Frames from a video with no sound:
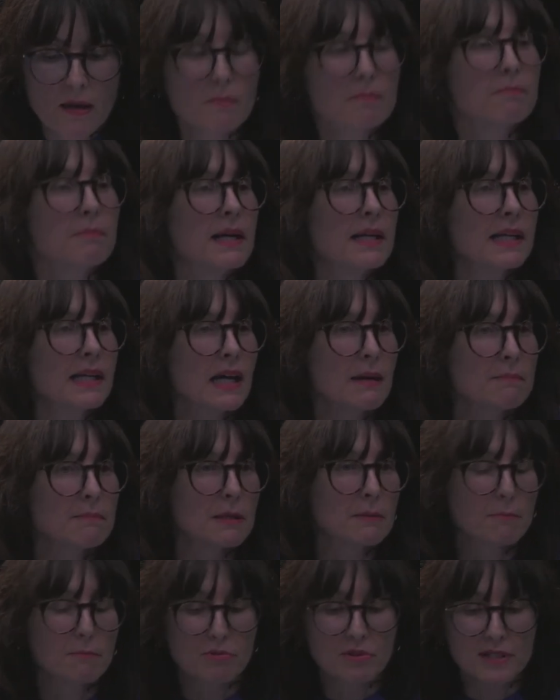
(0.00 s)

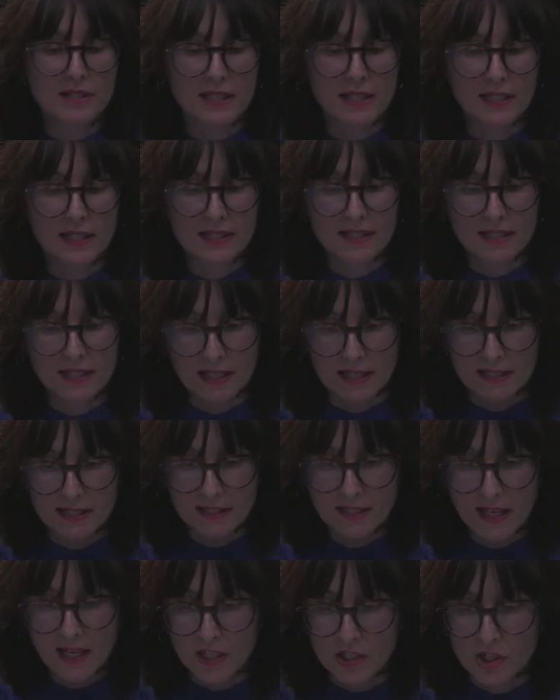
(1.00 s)
Ben-Habib presents a
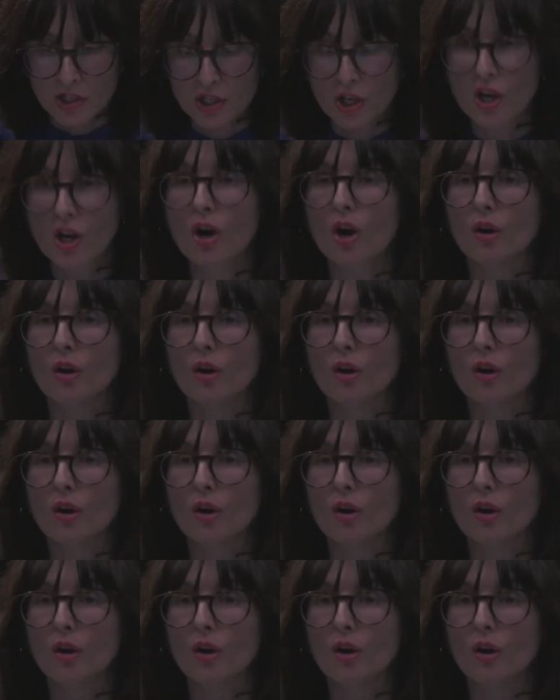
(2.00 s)
sketch